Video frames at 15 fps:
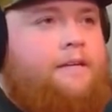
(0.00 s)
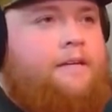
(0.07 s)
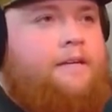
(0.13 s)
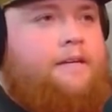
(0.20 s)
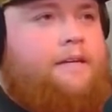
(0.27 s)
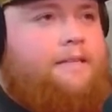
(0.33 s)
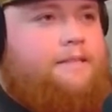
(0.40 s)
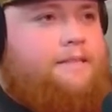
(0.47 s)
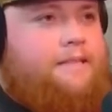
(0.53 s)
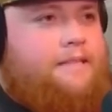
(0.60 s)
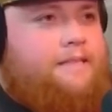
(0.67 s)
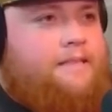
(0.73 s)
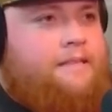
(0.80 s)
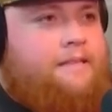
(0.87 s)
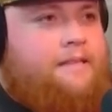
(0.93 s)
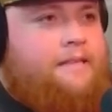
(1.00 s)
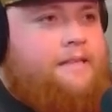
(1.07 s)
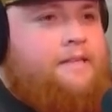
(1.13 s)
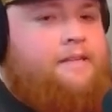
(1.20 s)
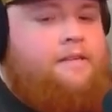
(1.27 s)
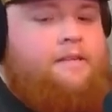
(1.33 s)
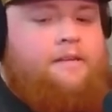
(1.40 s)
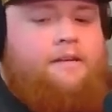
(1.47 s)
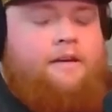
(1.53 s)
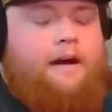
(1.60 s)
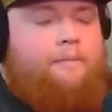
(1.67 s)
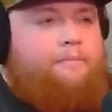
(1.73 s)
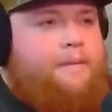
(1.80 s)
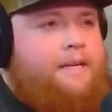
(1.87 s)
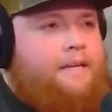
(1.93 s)
consistently.
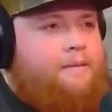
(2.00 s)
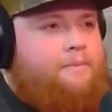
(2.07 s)
I'm meeting